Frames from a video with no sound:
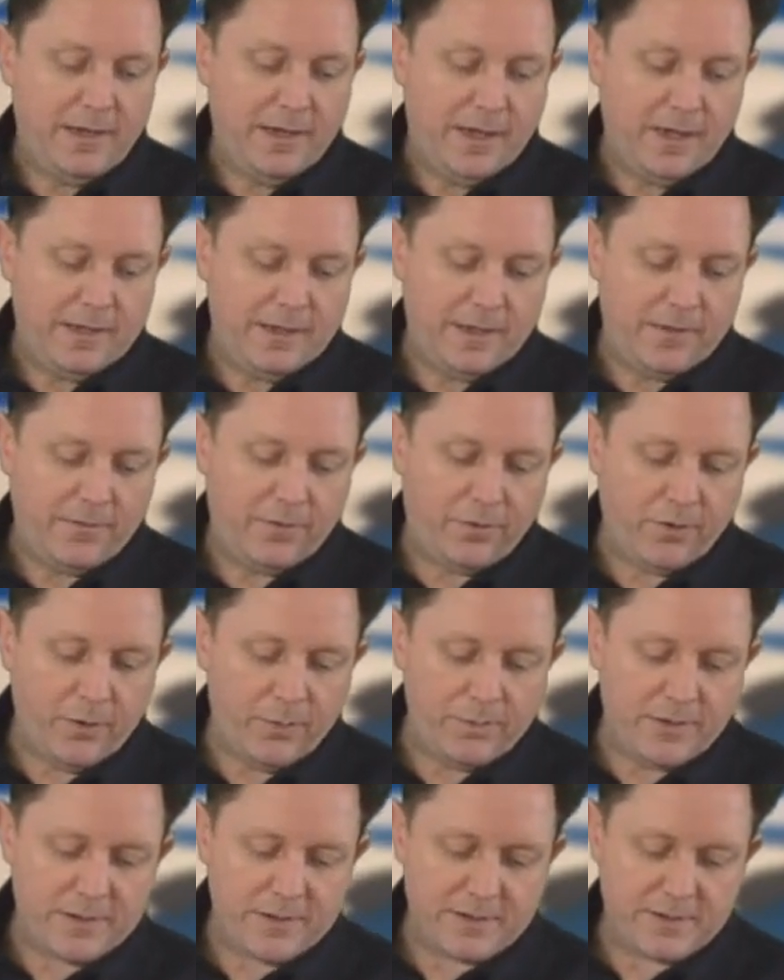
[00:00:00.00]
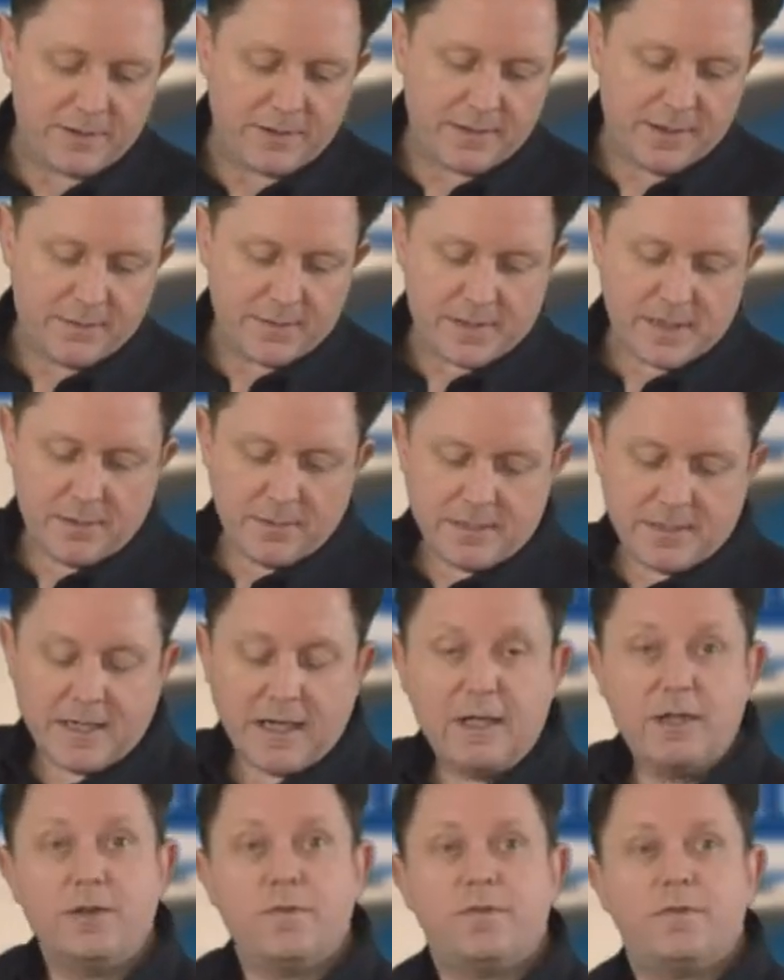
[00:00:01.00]
and then from this I was able to
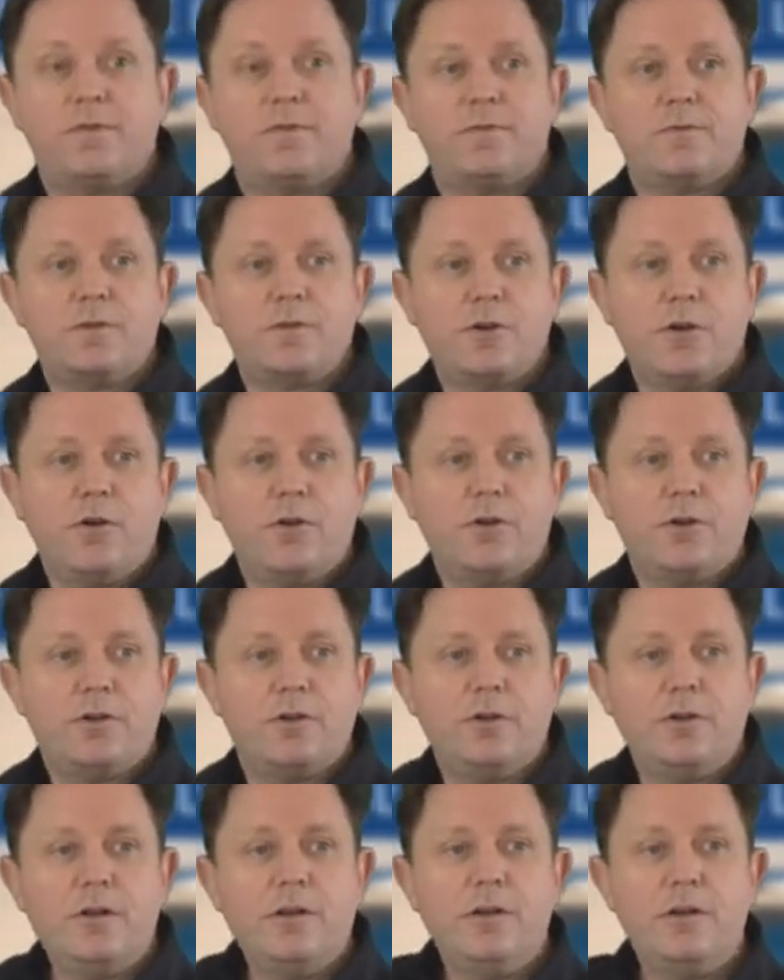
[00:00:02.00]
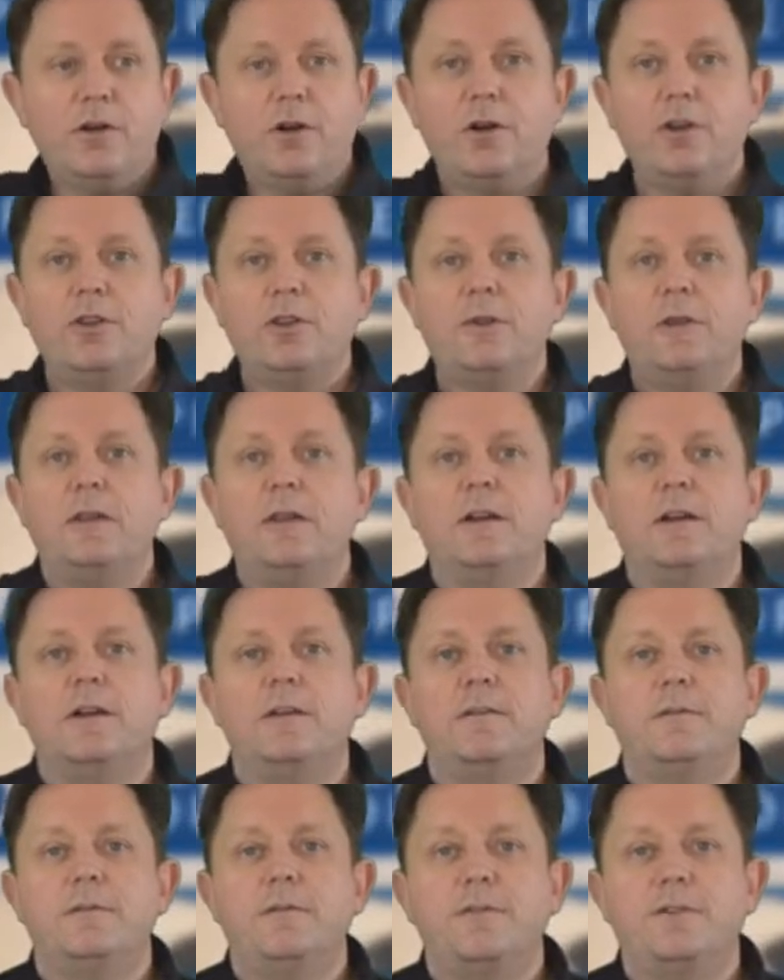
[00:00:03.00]
get enough torque on the
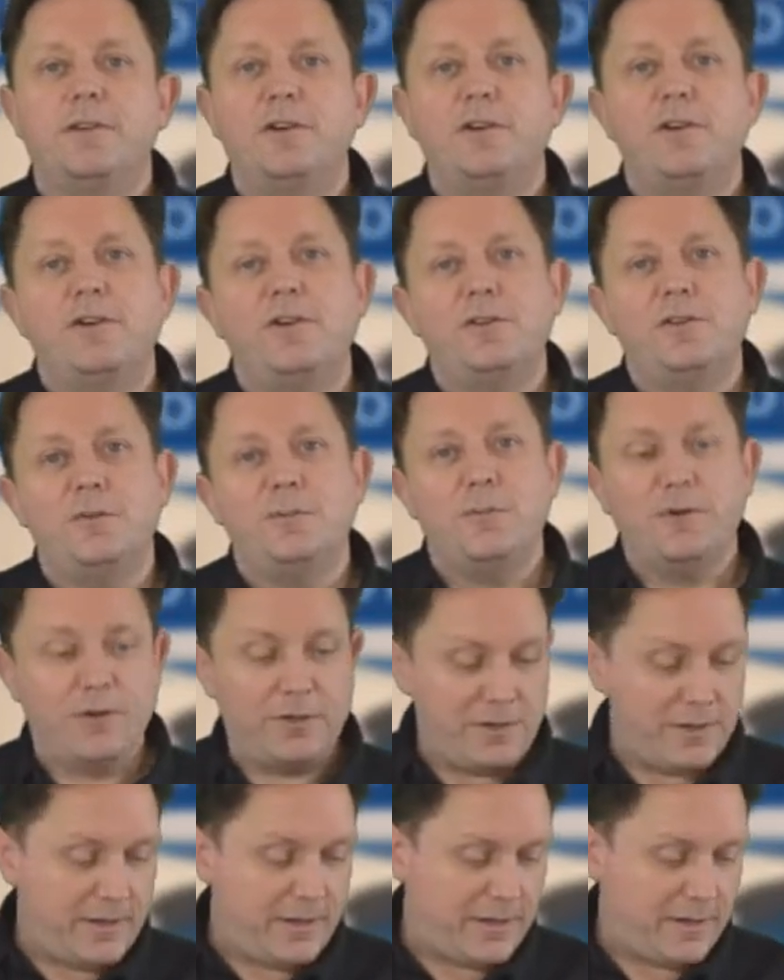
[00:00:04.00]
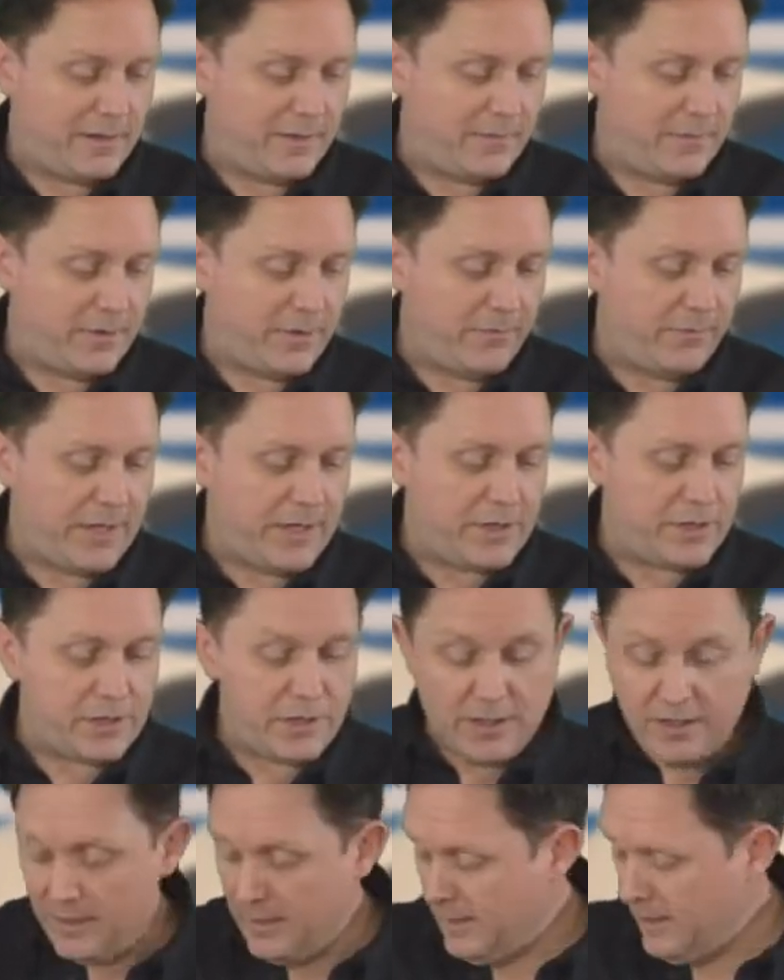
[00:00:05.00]
uh, on the on the um, the
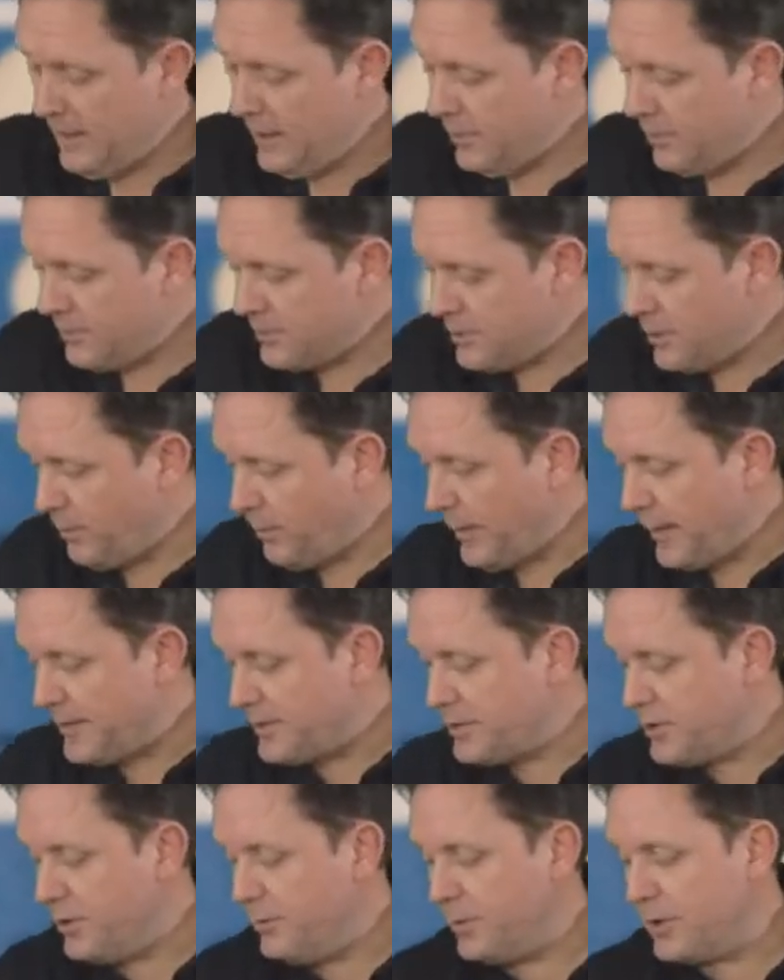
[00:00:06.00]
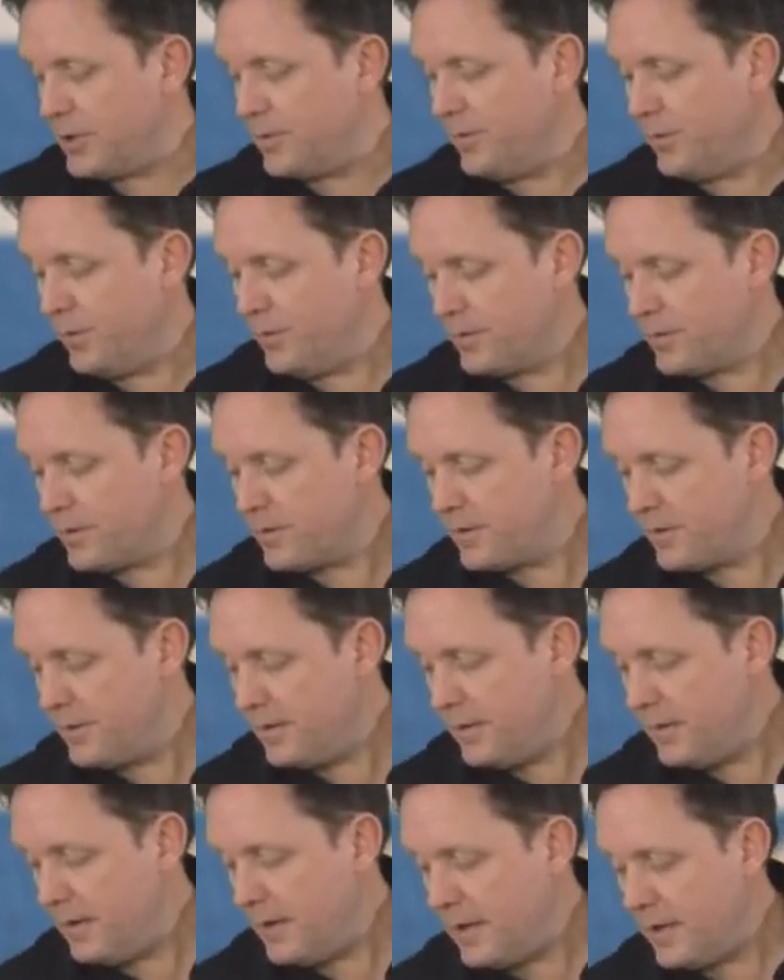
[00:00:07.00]
wrench, not to apply too much force,
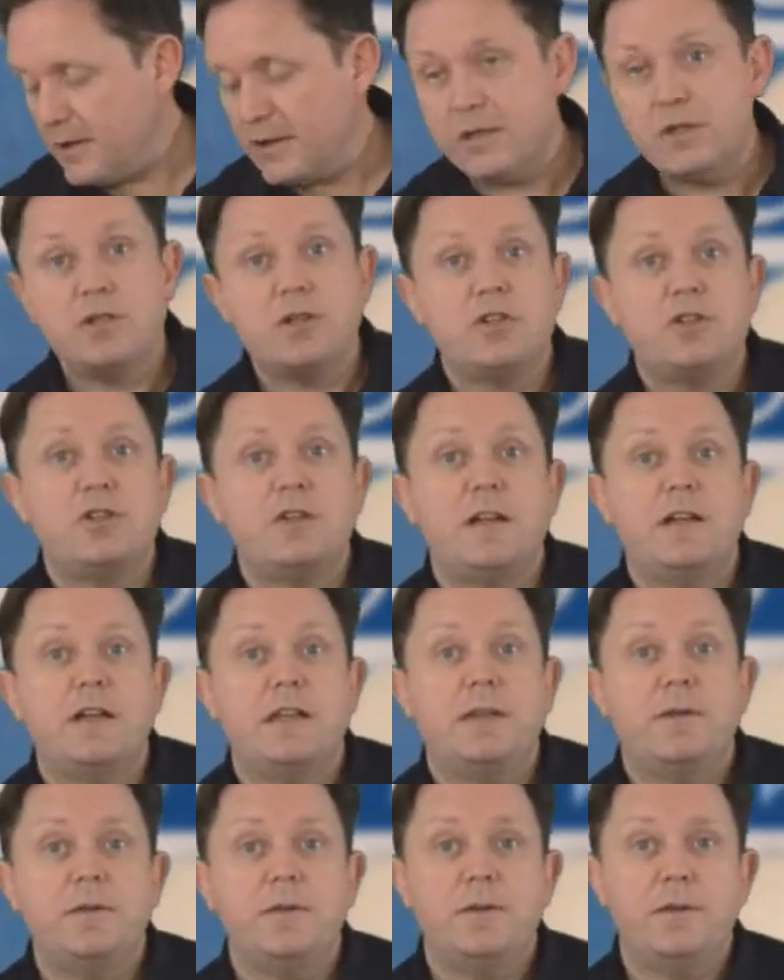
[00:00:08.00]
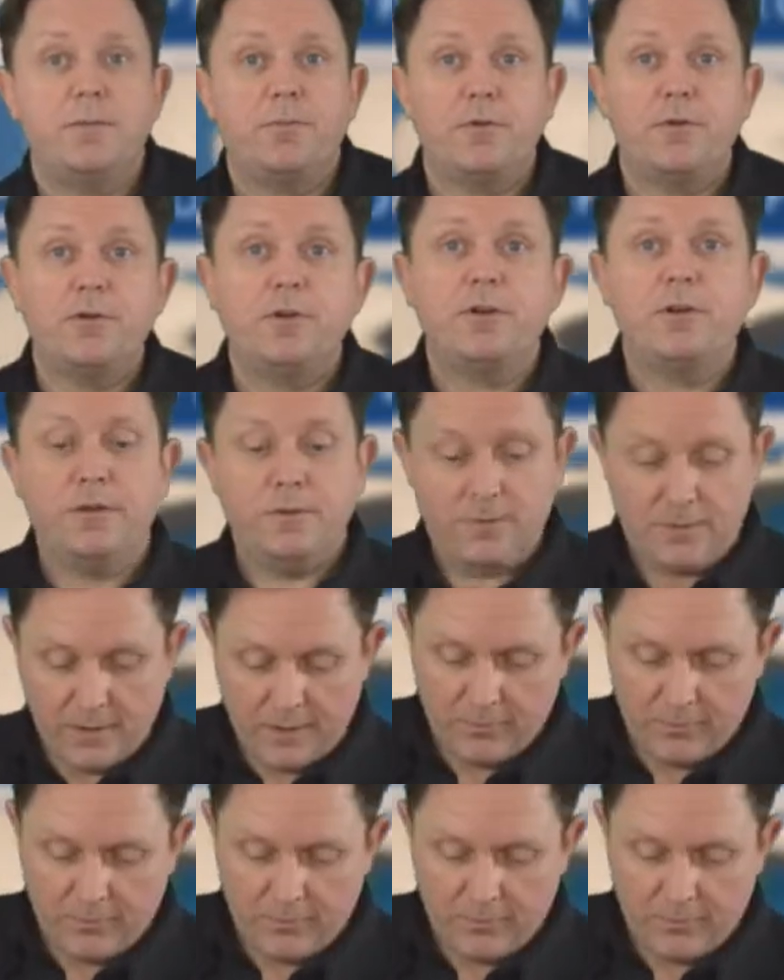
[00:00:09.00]
and it just gently broke.